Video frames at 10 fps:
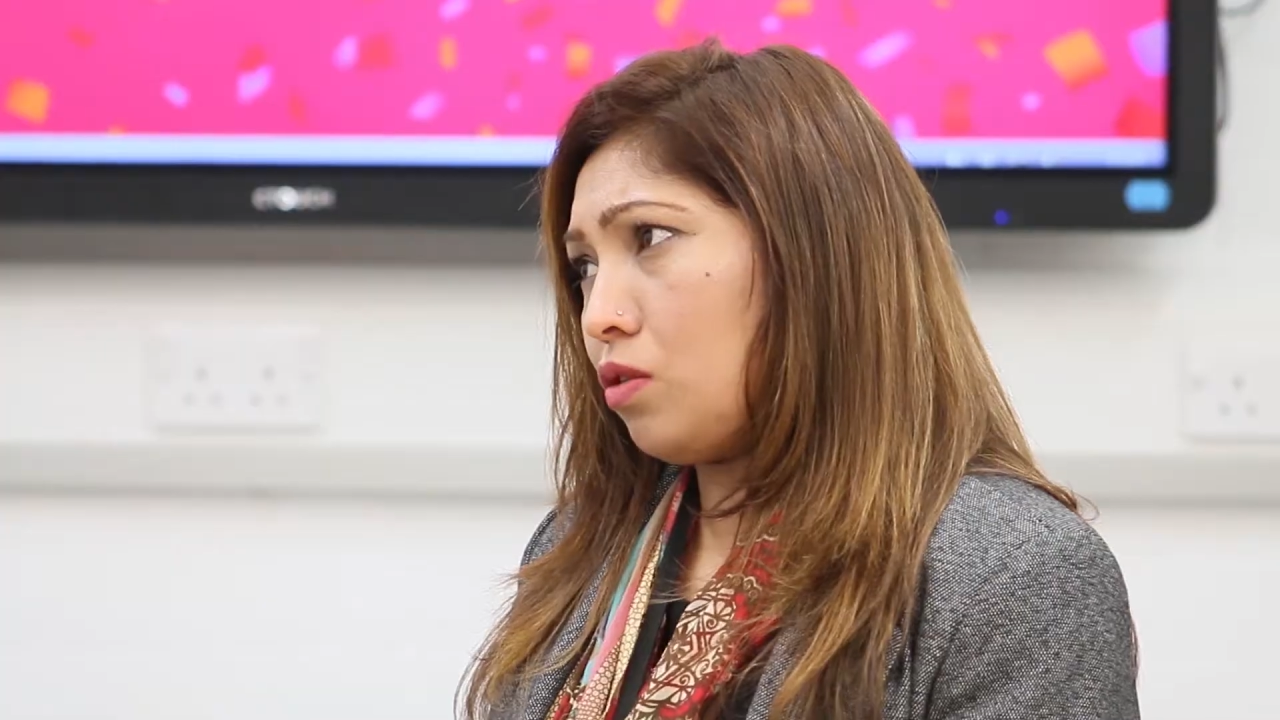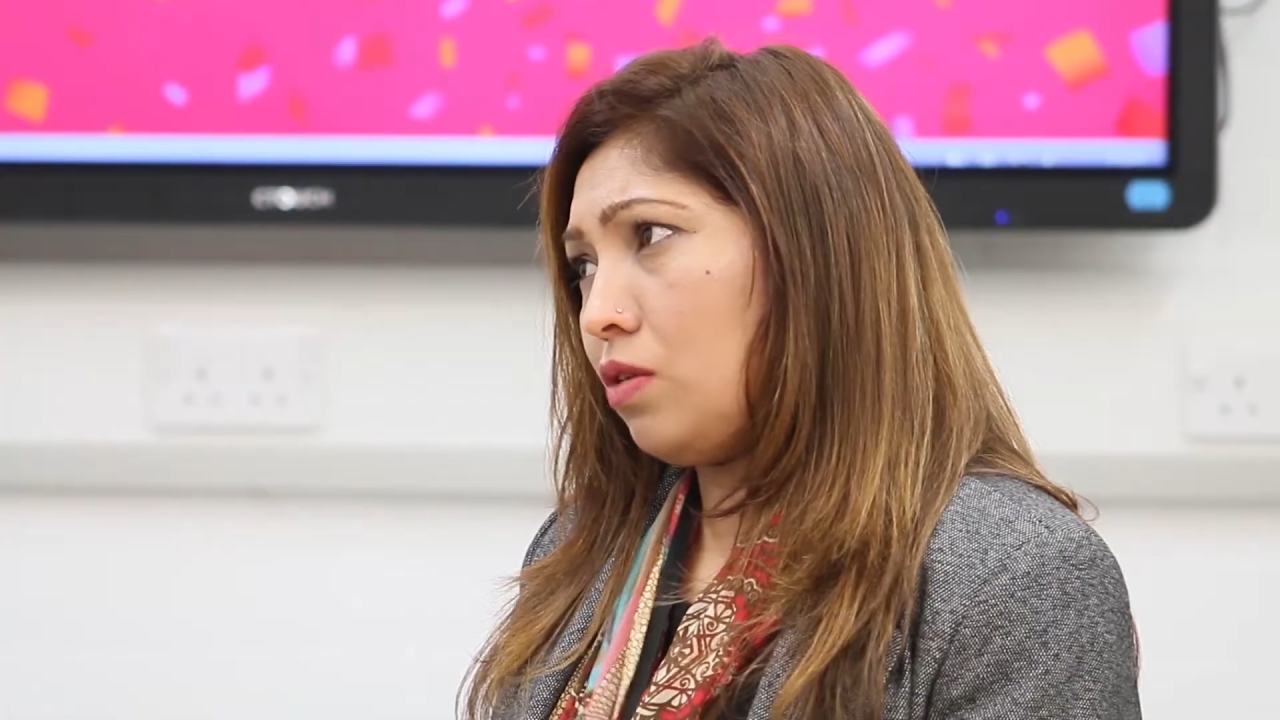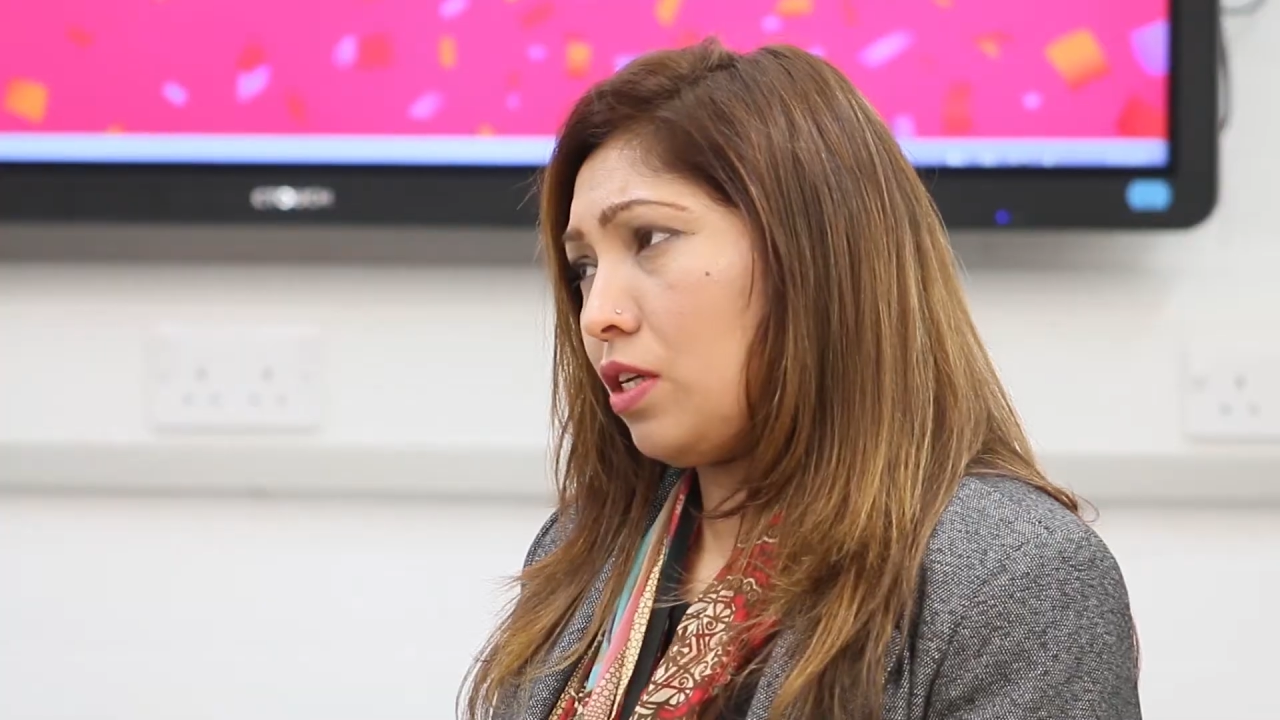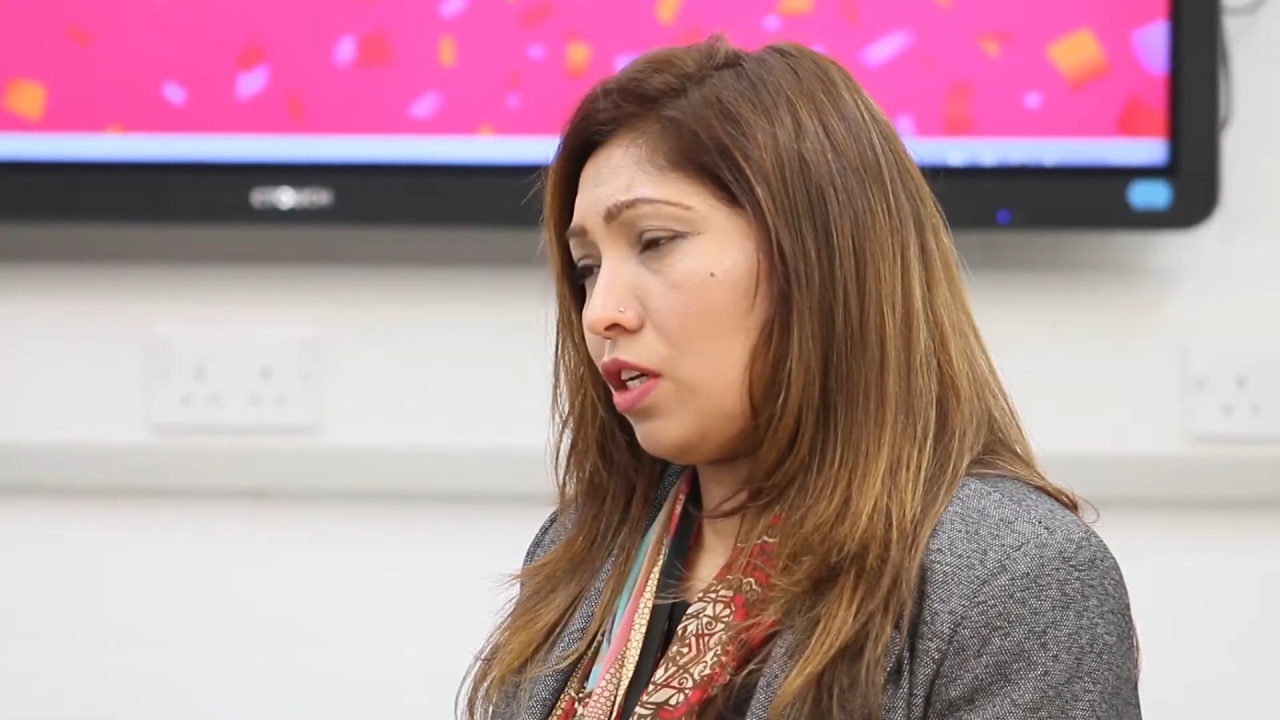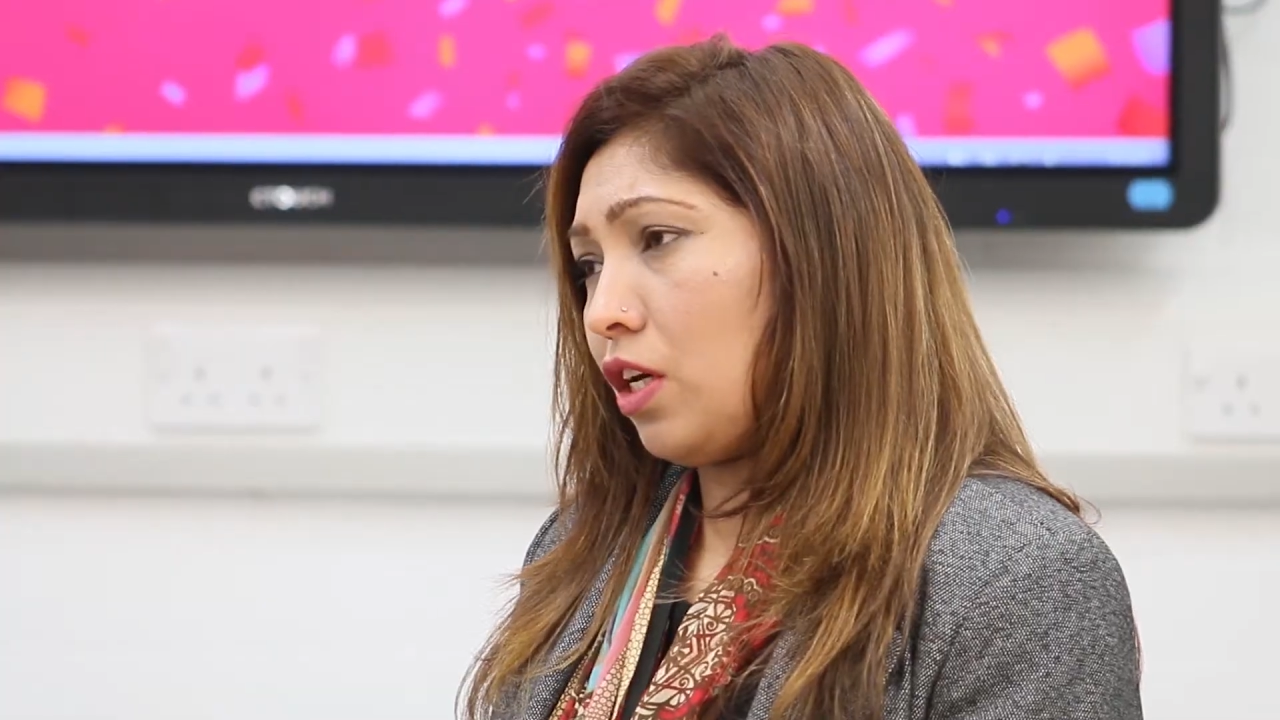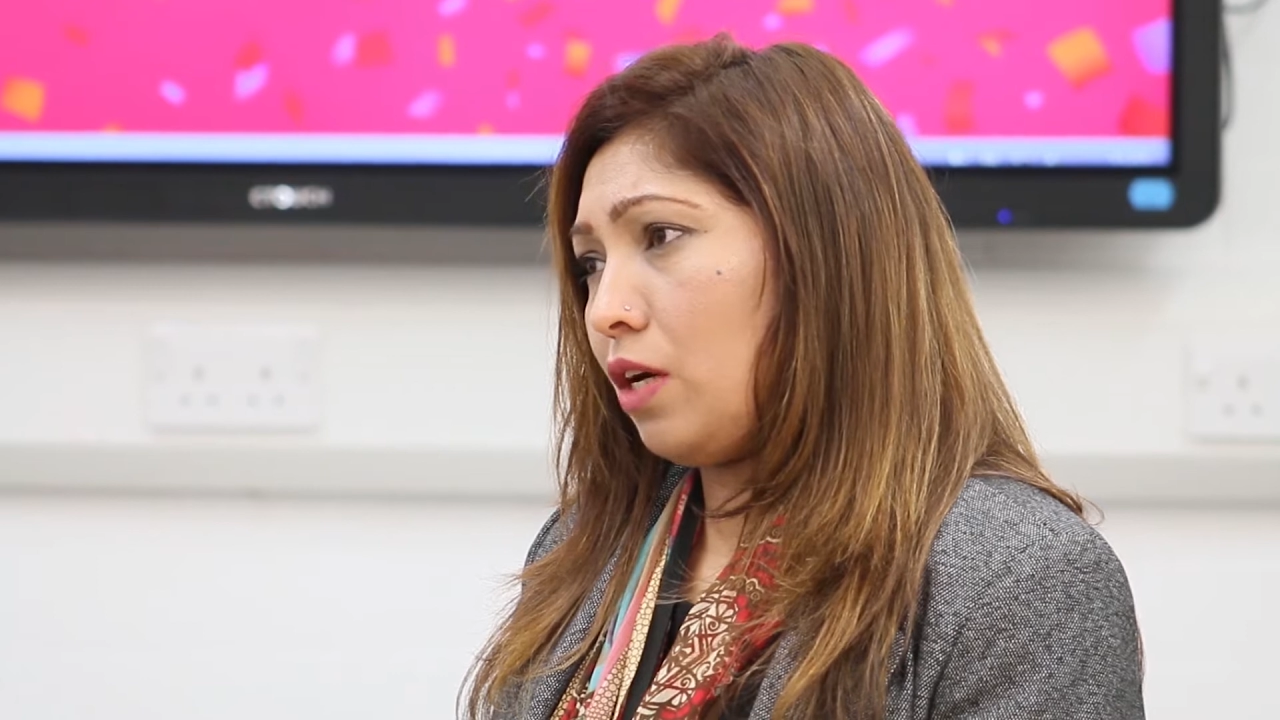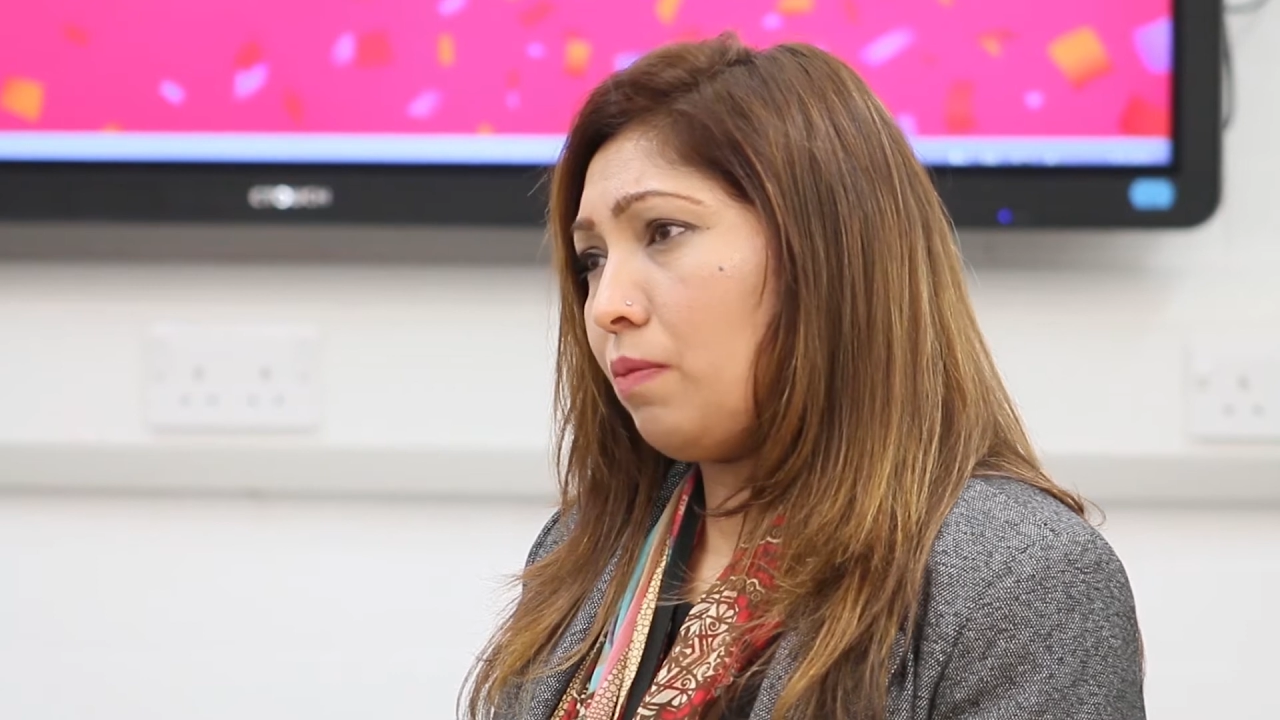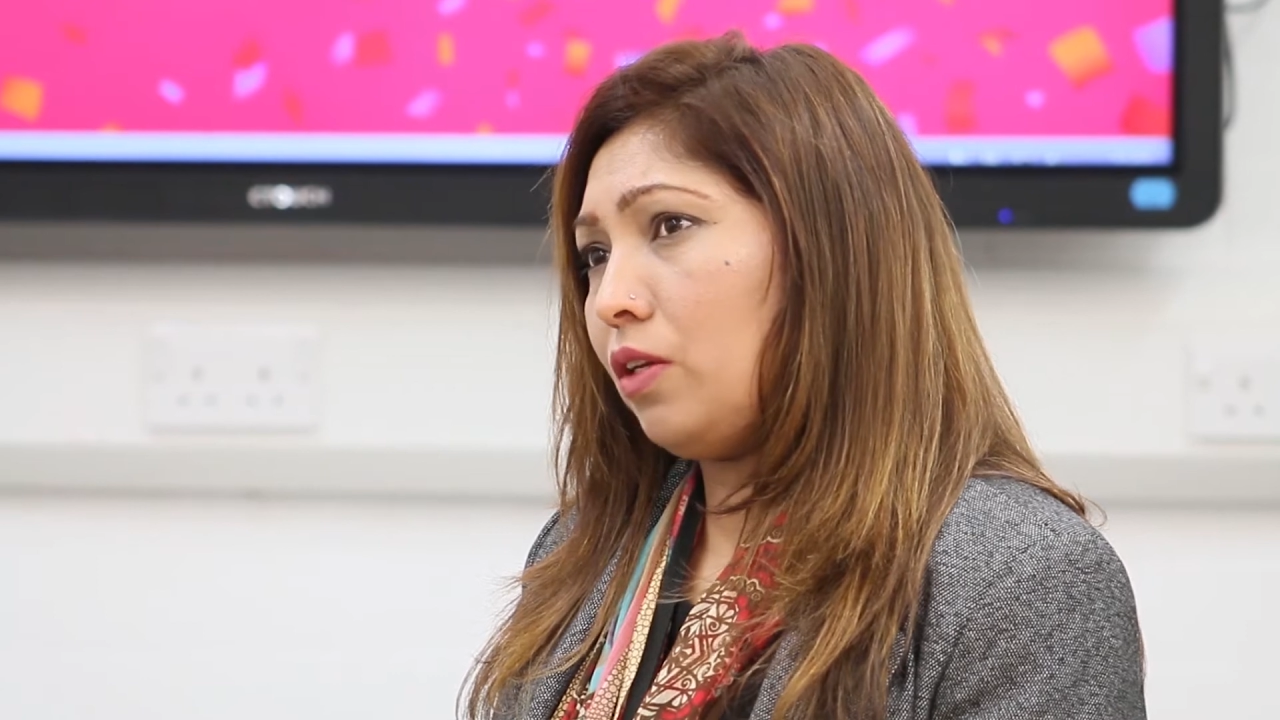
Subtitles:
soon as I came